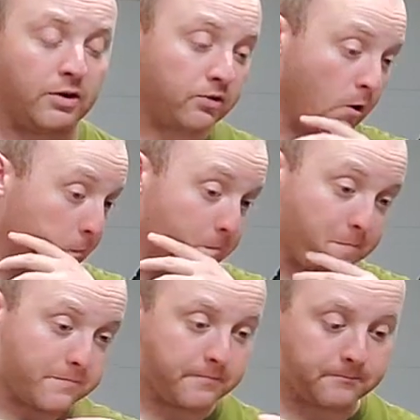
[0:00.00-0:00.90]
Anyway,
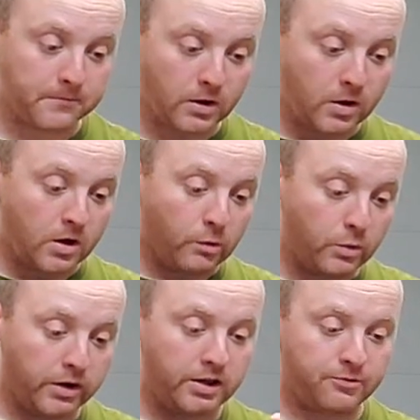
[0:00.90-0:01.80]
so
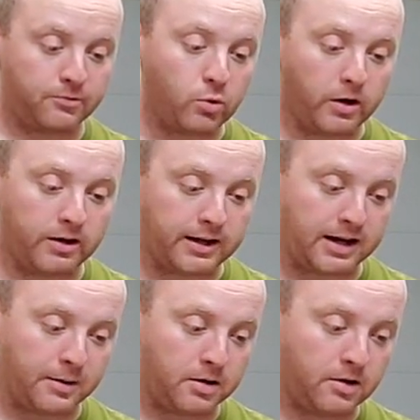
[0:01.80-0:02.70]
we wanted the
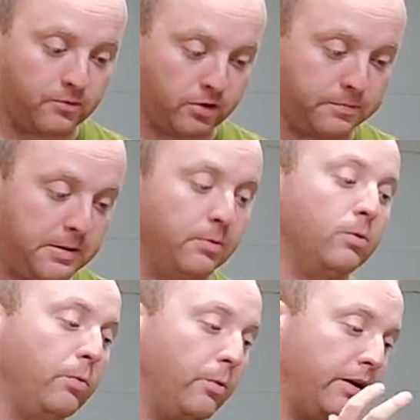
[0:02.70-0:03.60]
quad cab for the
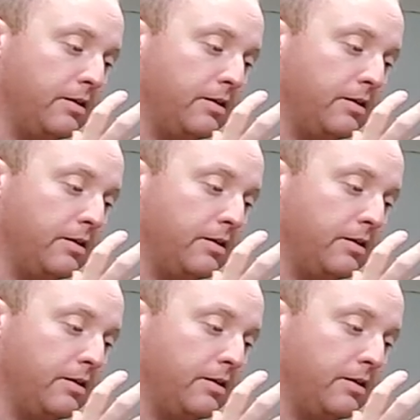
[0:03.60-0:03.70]
people.